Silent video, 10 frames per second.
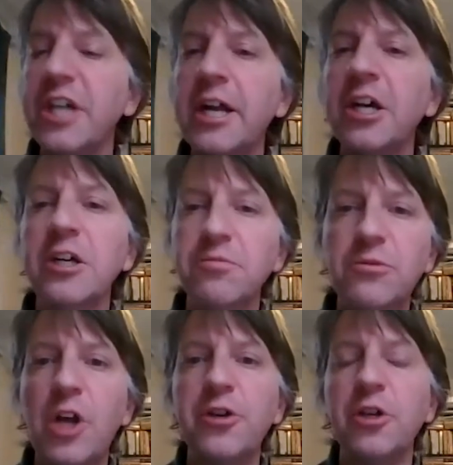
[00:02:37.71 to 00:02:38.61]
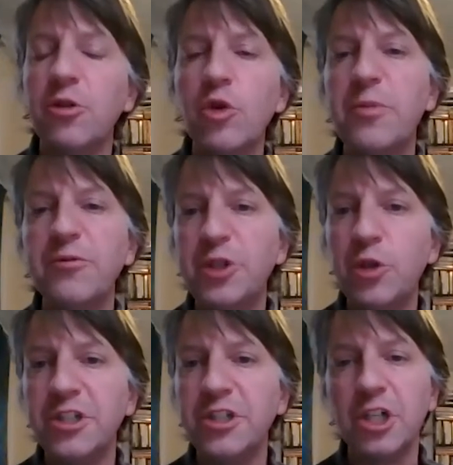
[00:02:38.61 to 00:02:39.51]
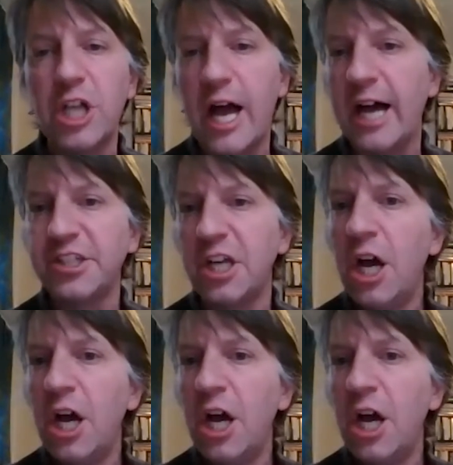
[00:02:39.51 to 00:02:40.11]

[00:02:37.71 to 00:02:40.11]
another group of students in the class,